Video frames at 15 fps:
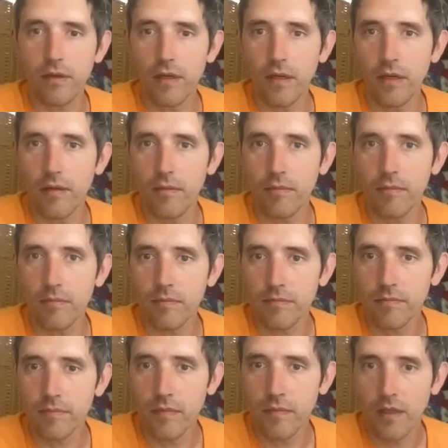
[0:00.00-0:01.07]

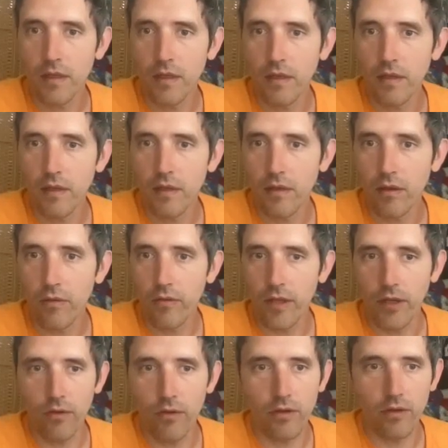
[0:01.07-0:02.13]

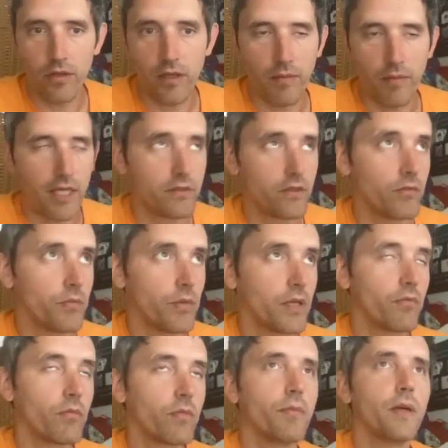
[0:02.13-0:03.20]
Hopefully, Auryn will come back soon.
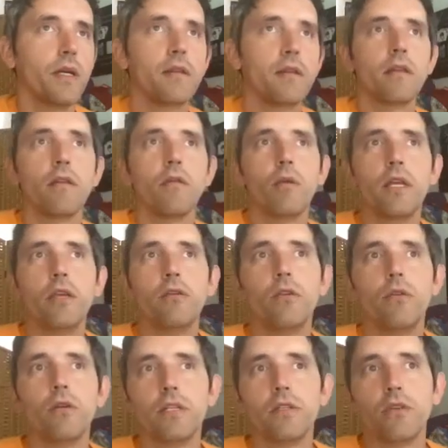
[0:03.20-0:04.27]
But the way you
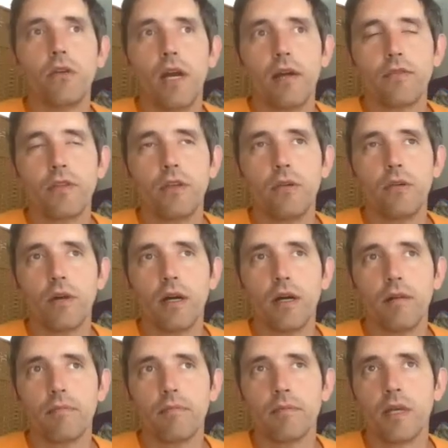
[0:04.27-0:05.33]
do it is you have
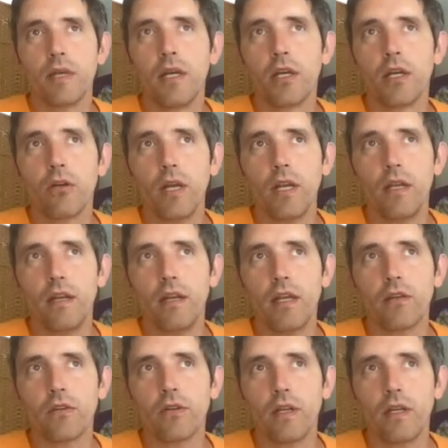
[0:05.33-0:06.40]
to create an
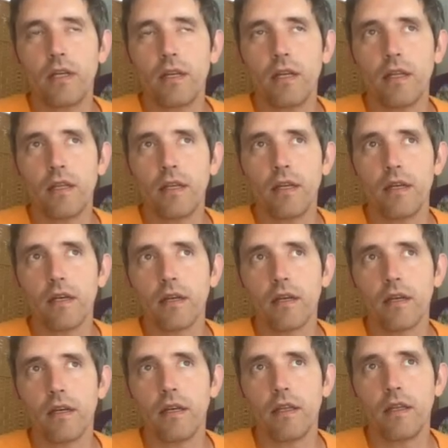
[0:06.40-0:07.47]
entry in the
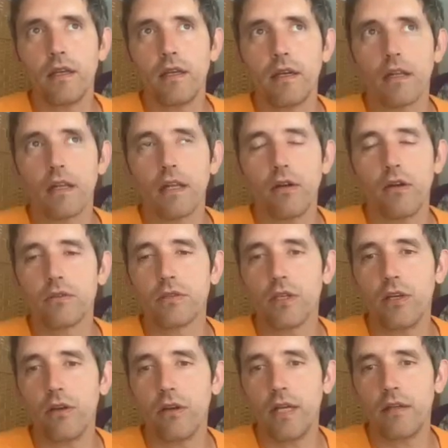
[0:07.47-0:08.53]
Claros
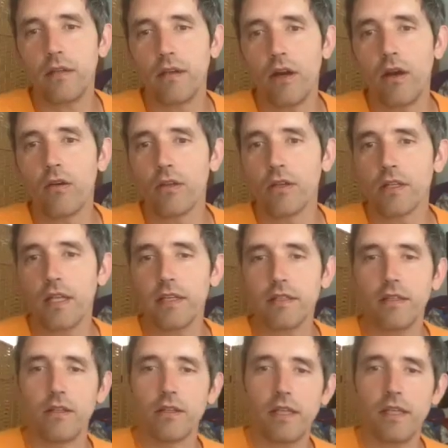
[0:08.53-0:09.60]
curate. Oh, it looks
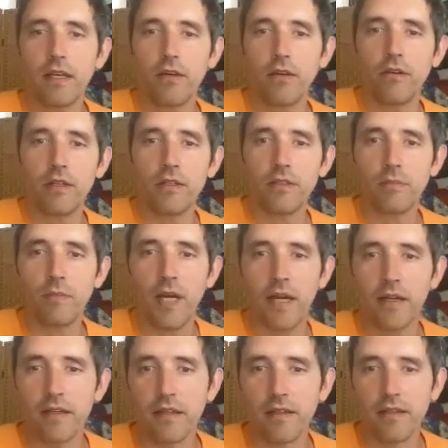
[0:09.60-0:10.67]
like Auryn's
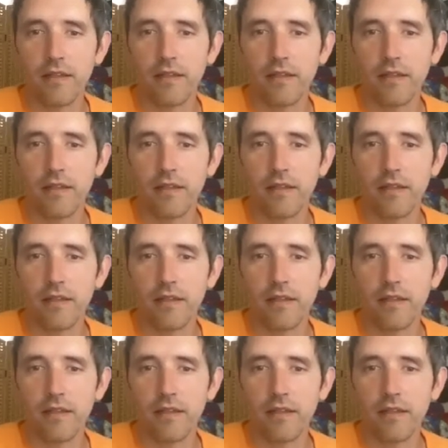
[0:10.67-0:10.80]
back.